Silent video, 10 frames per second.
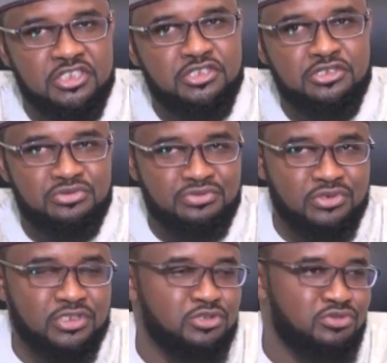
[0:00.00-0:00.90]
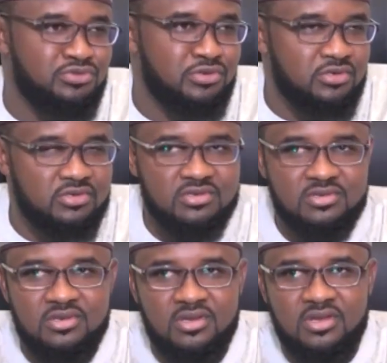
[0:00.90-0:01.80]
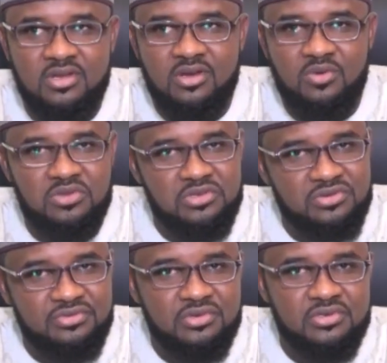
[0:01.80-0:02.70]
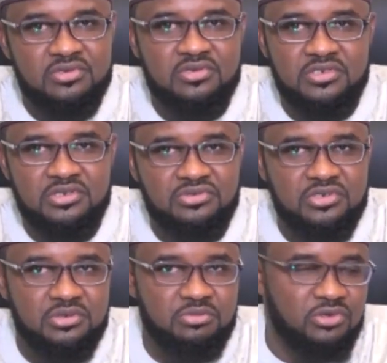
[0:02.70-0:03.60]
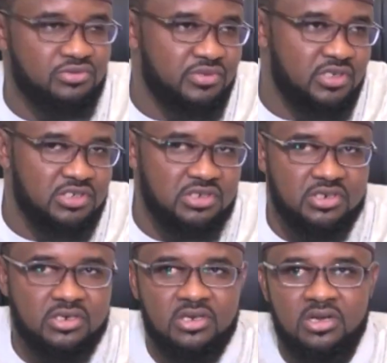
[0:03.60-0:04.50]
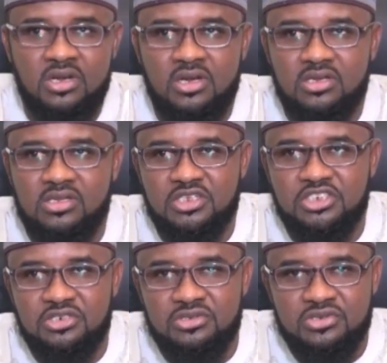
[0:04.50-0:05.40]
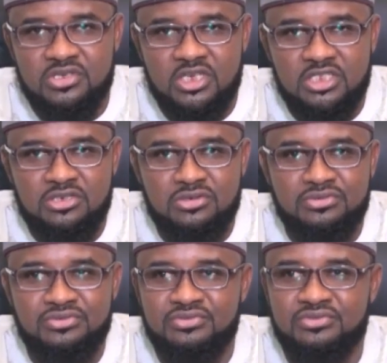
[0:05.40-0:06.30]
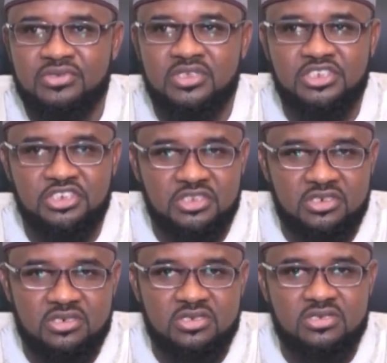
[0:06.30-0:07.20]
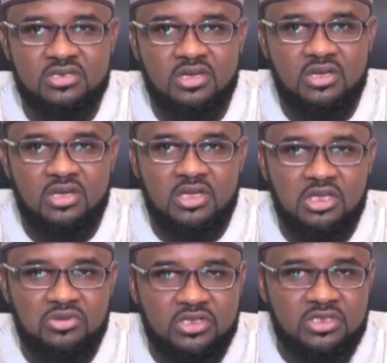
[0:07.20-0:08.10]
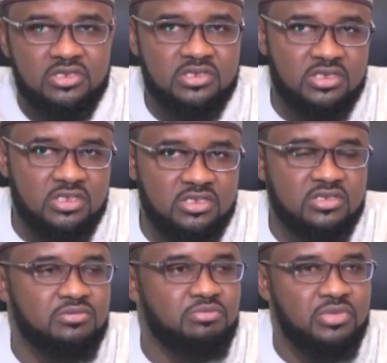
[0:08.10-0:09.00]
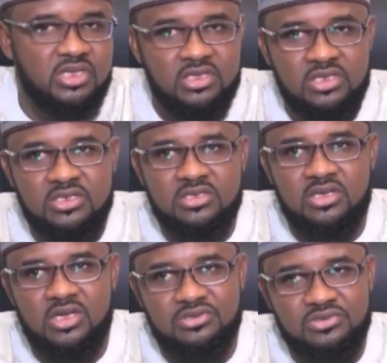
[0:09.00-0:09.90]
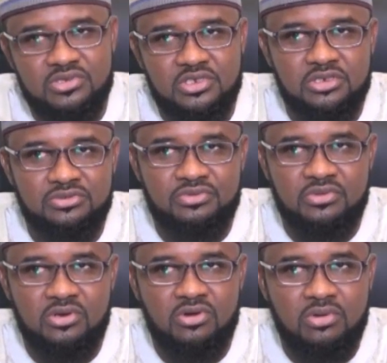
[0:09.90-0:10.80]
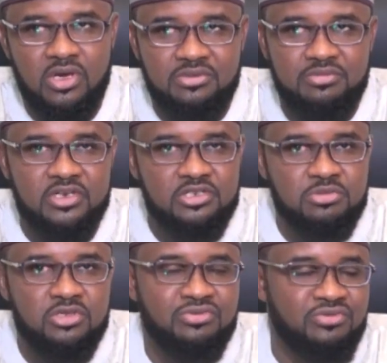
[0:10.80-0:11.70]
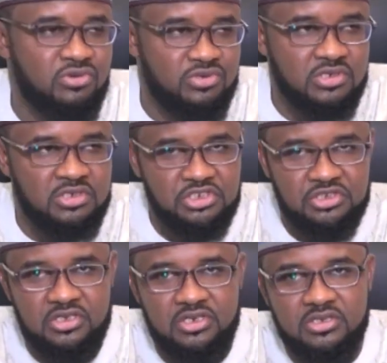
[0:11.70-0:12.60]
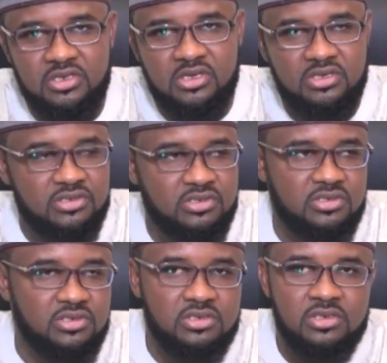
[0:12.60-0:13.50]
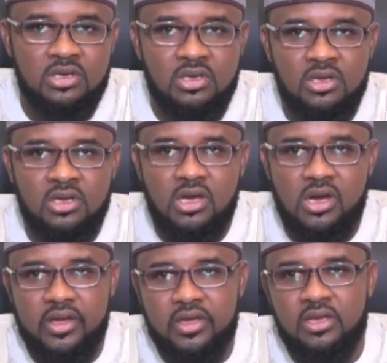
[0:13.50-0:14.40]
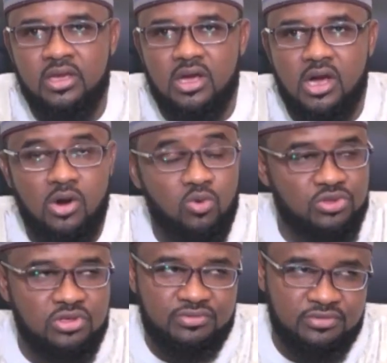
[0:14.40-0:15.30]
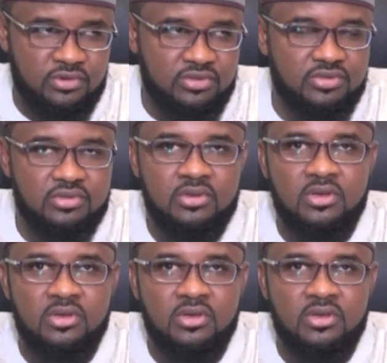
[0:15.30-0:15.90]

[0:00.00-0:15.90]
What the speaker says: Institute of Quant Surveyors, Quant Surveyors Registration Board of Nigeria, Nigerian Society of Engineers, United States-based Association for the Advancement of Cost Engineering, AACE, I are worthy of note.